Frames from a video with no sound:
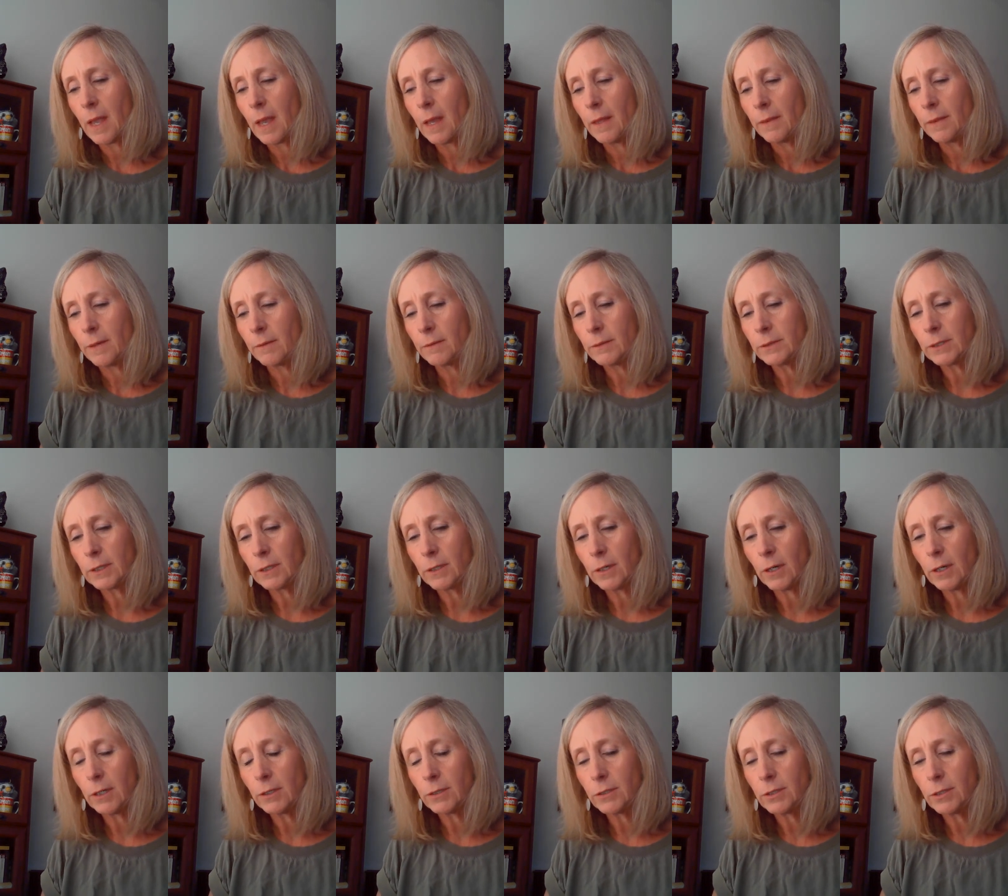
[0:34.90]
There was a
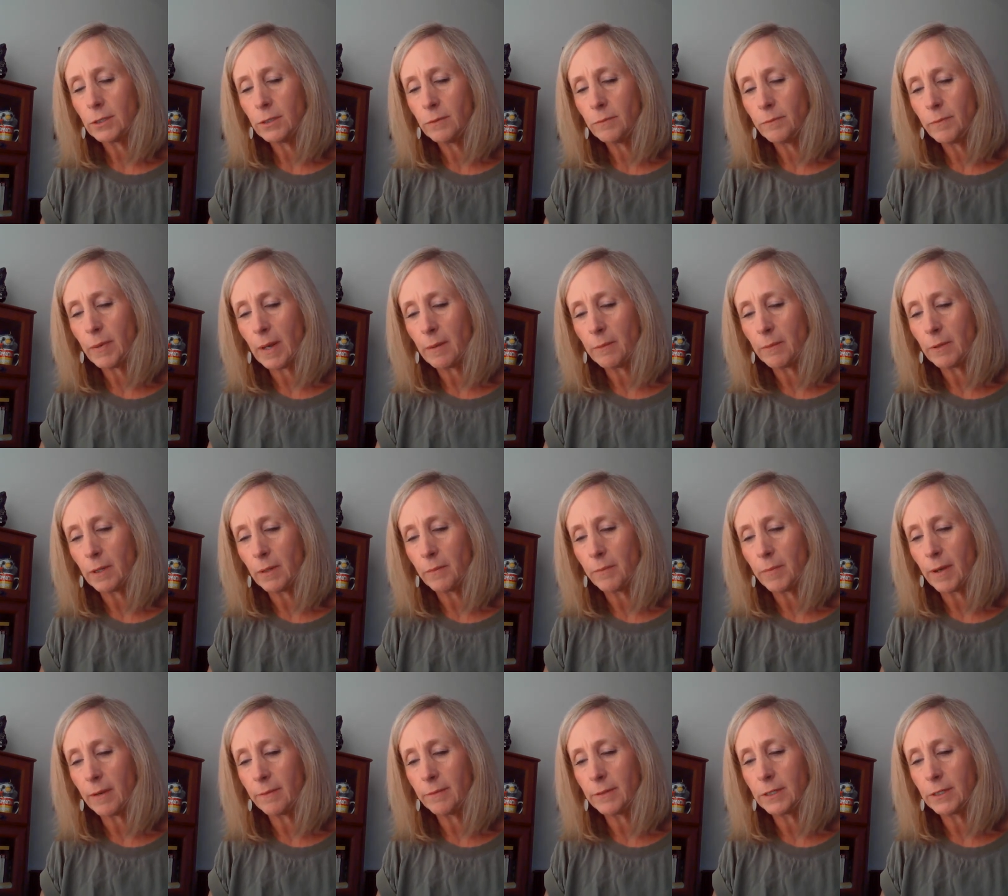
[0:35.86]
cartoon bubble
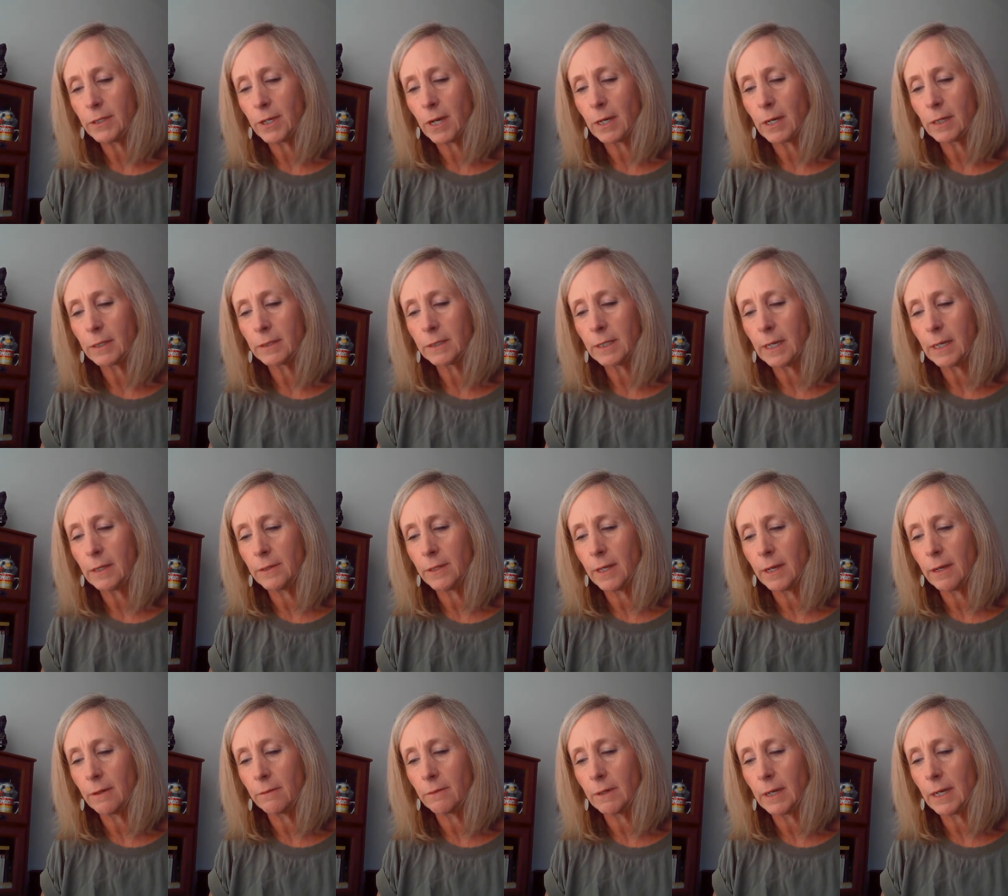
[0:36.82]
above the dog's head
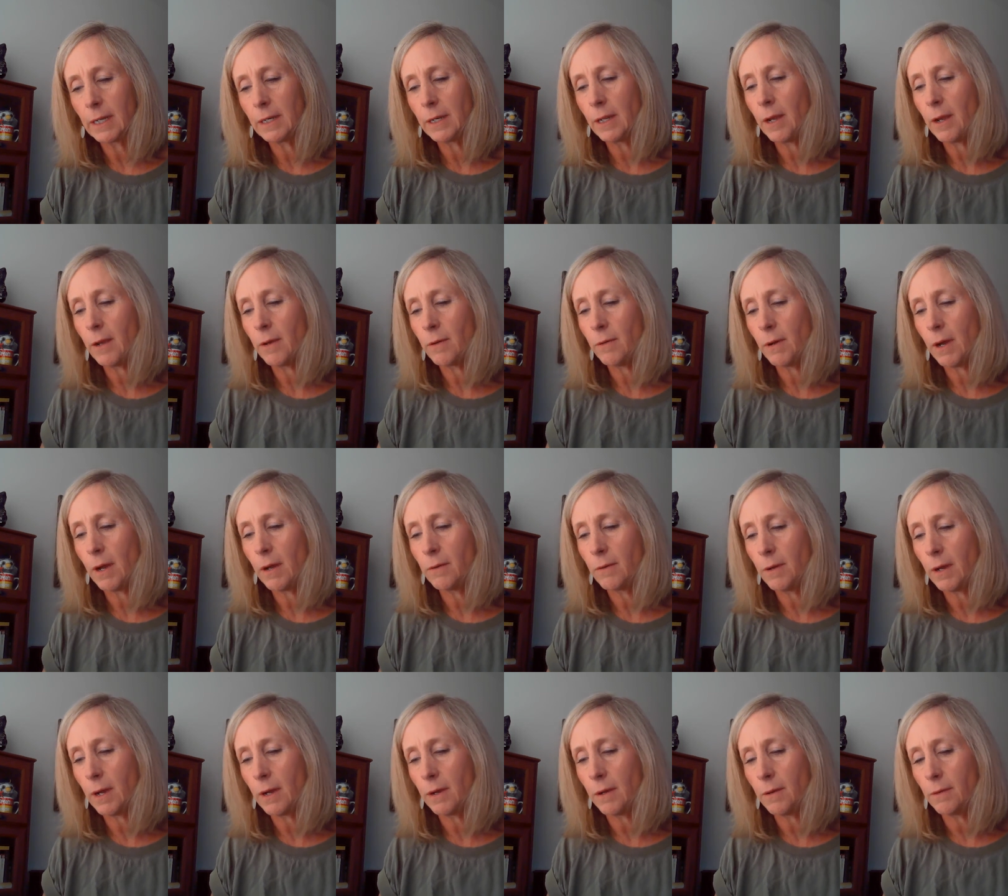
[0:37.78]
that read, "Ho,
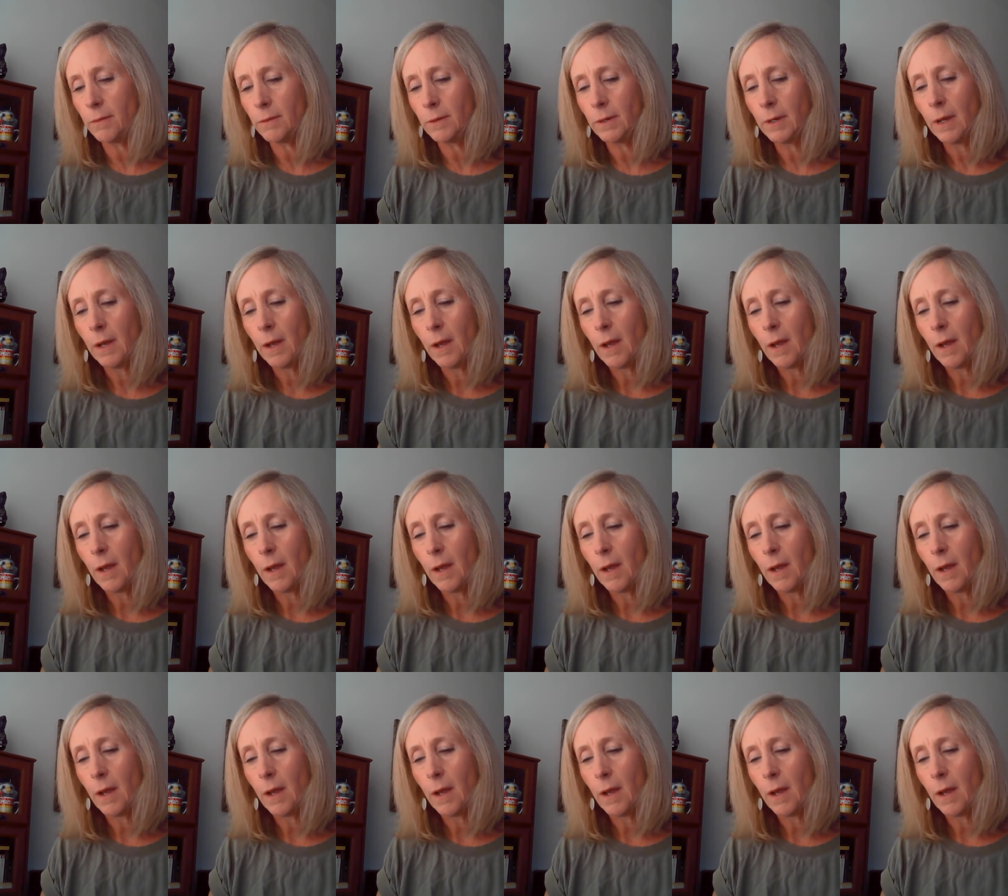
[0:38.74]
ho, ho."